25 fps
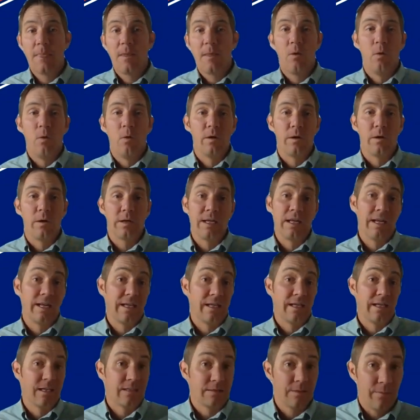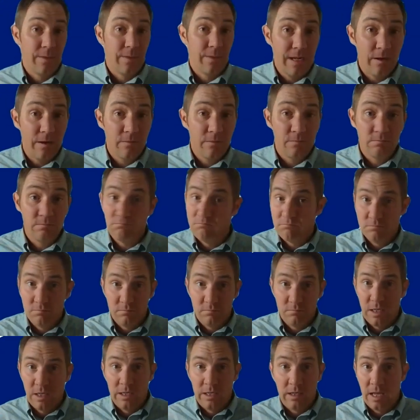or can I kick them out
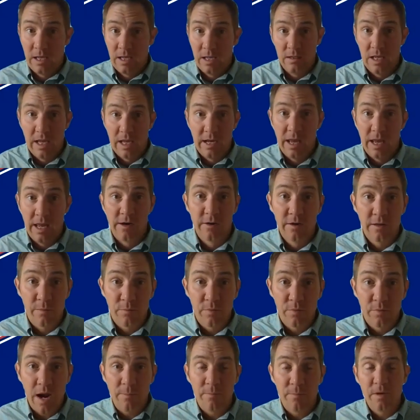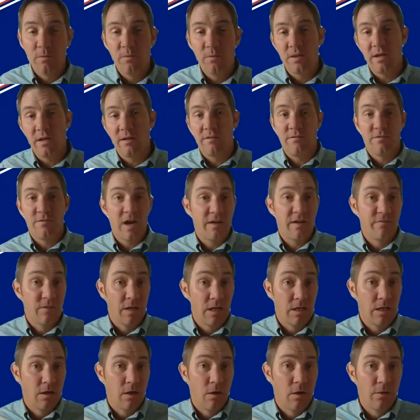and enter the property without a
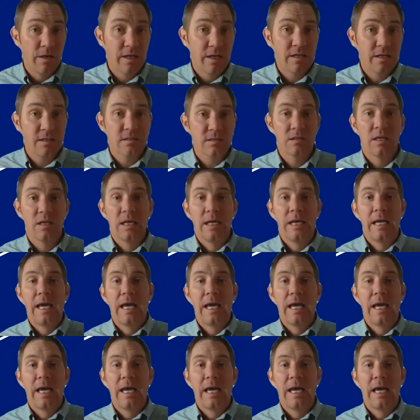5-day notice?